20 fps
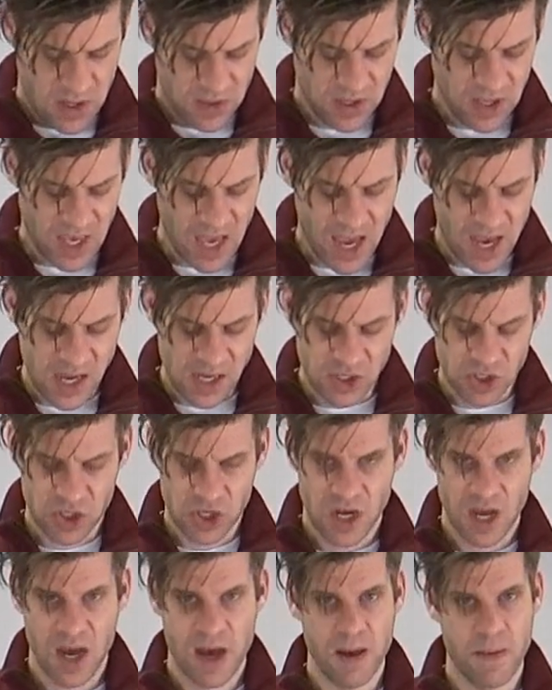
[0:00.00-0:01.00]
the
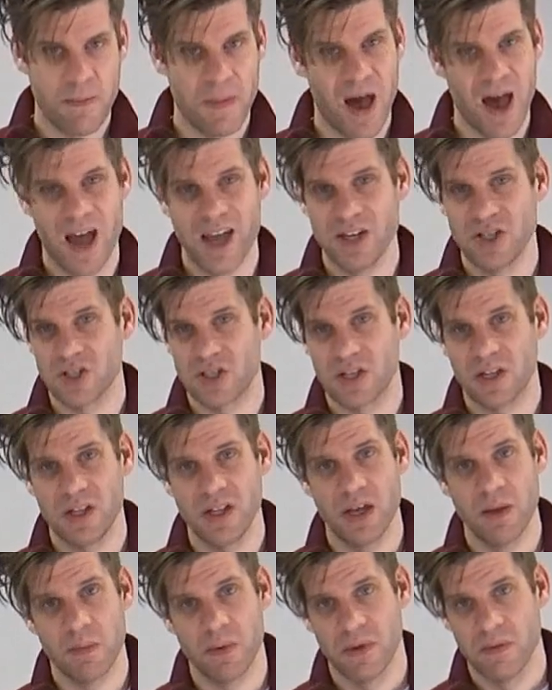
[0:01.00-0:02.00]
gauge. Um, I just
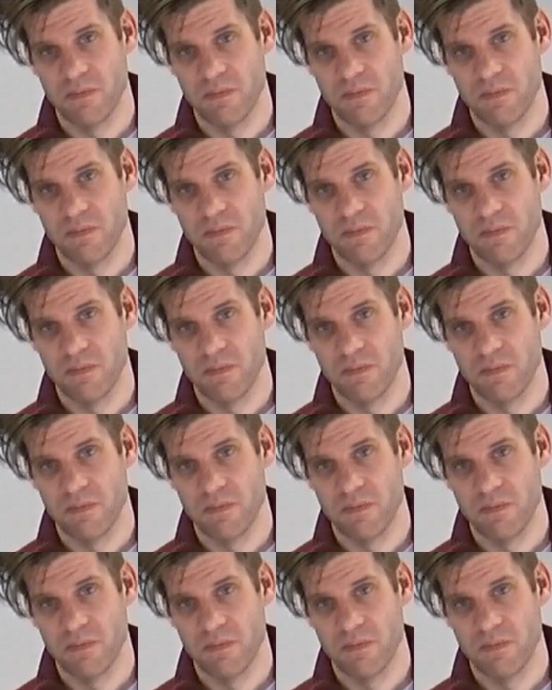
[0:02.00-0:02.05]
clip